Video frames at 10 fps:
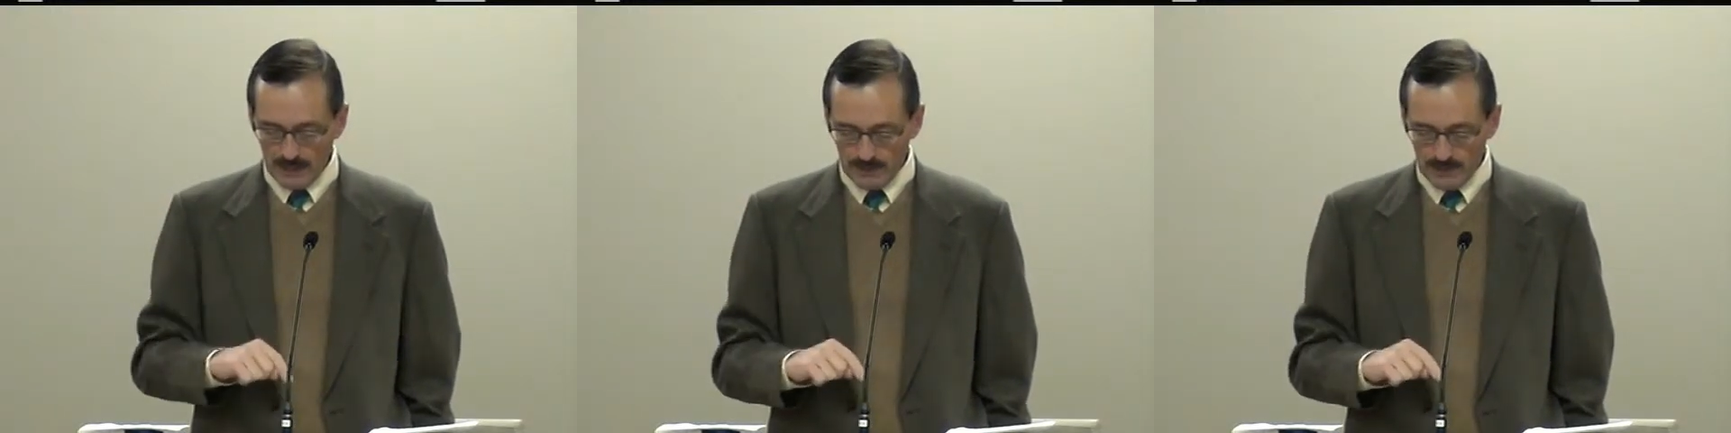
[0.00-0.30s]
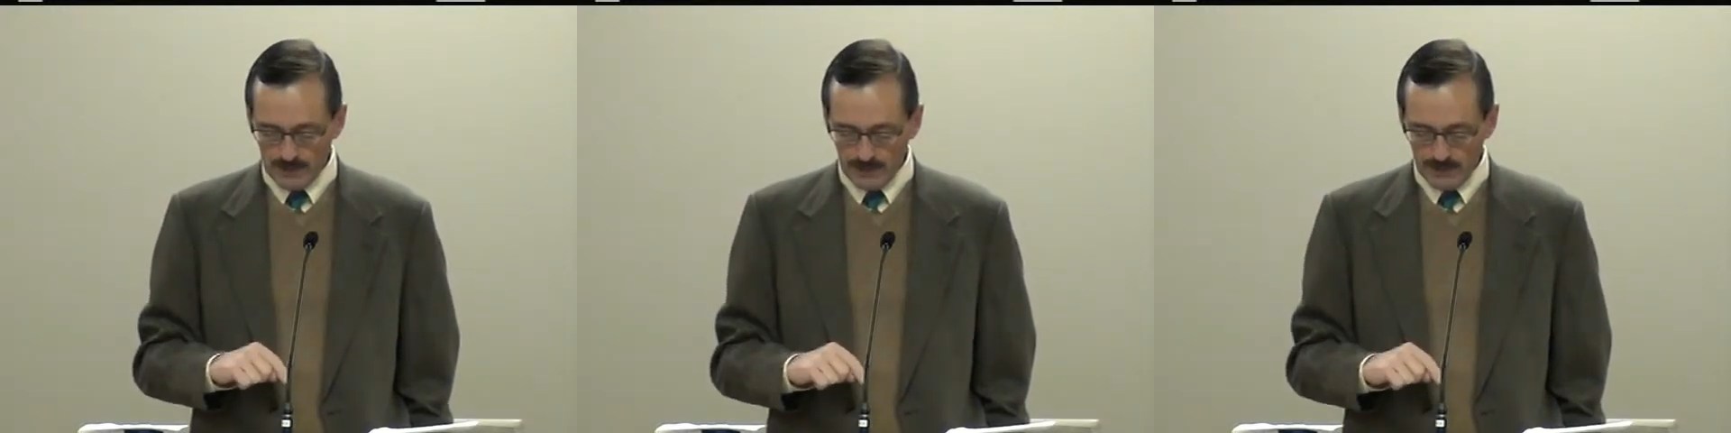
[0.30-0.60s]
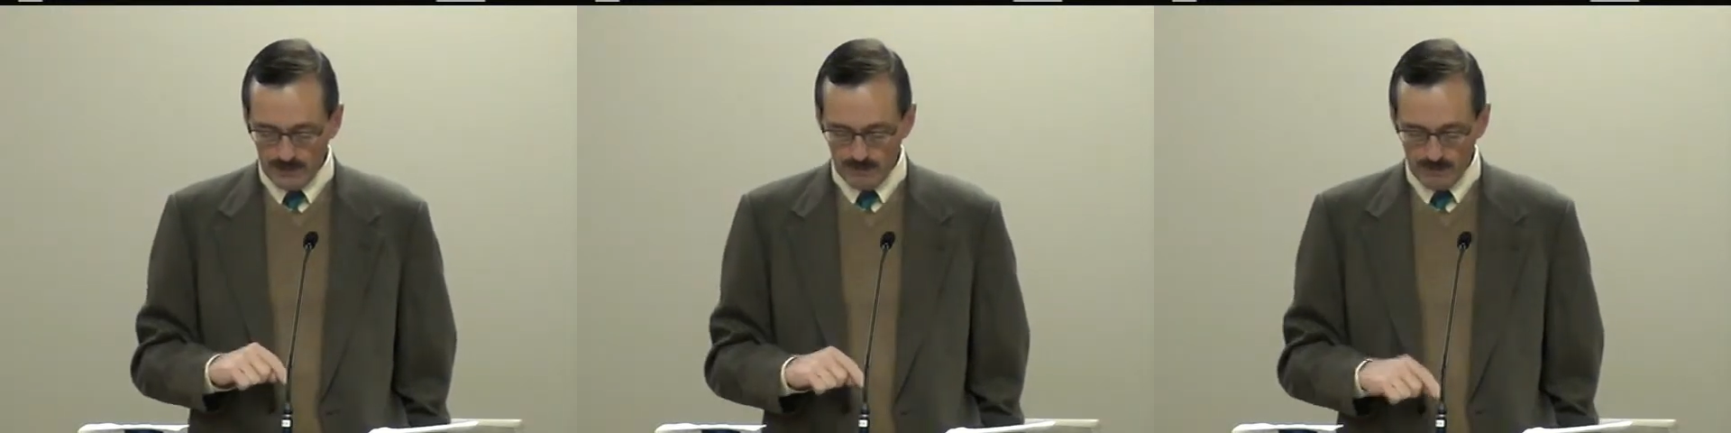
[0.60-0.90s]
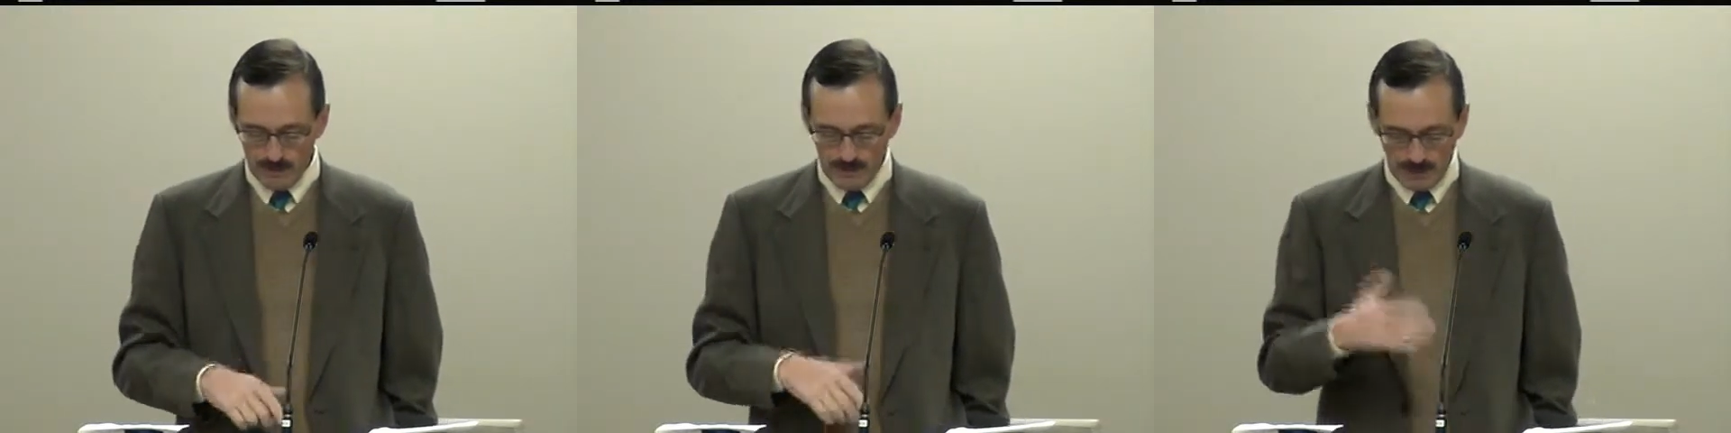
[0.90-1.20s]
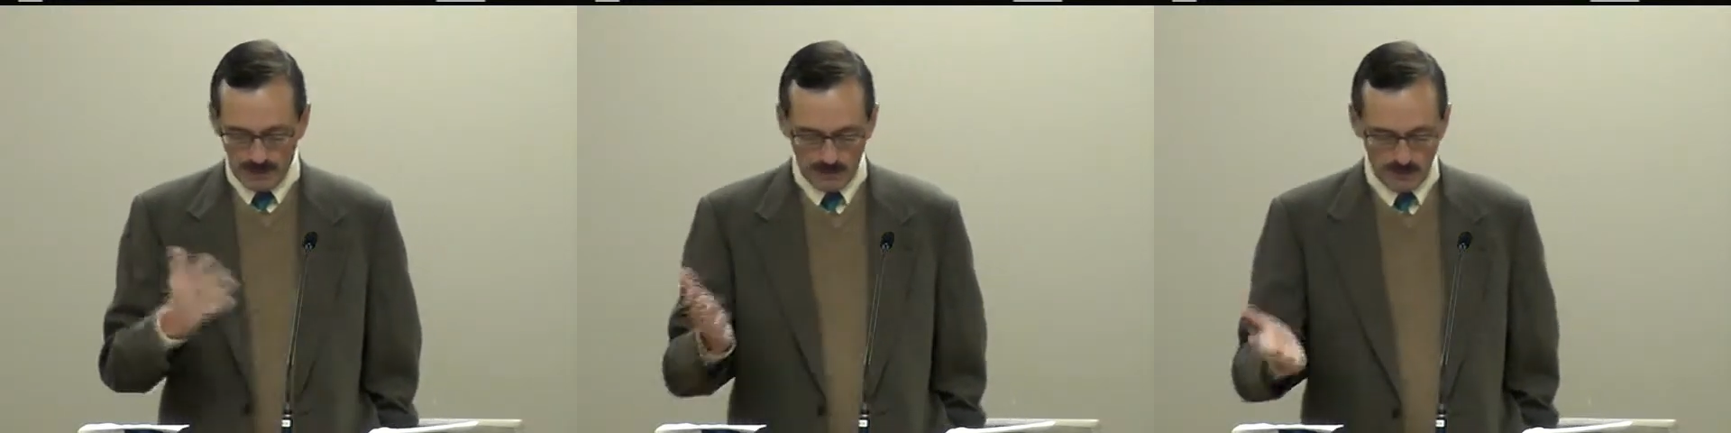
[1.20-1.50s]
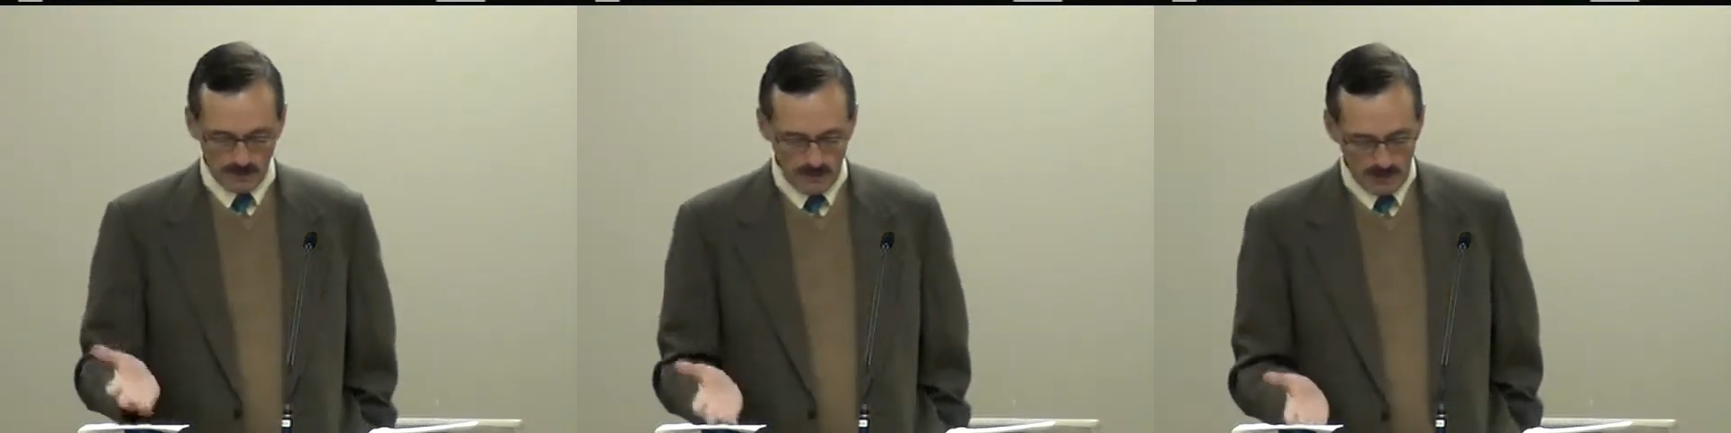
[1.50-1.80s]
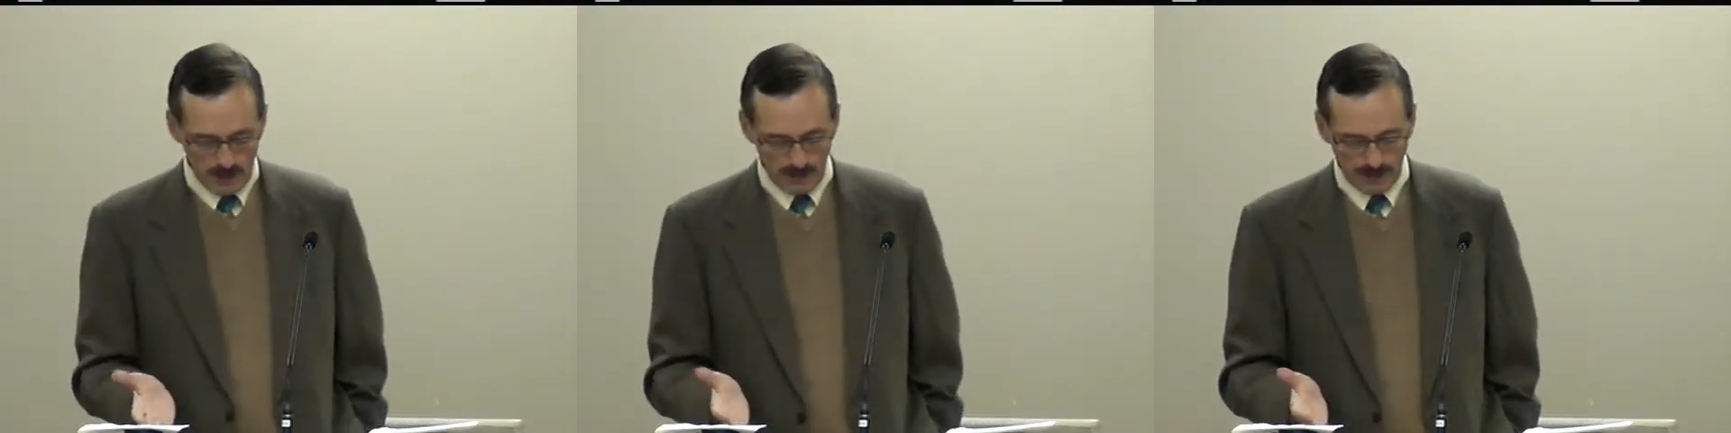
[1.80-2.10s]
to return to Jerusalem and do the
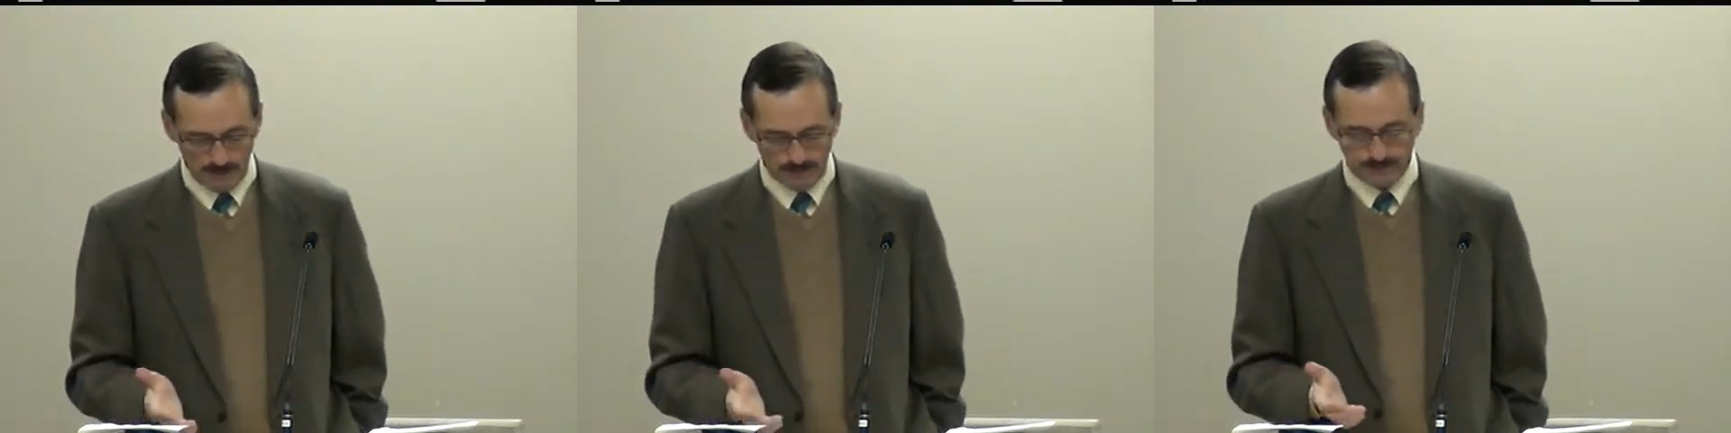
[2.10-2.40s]
rebuilding.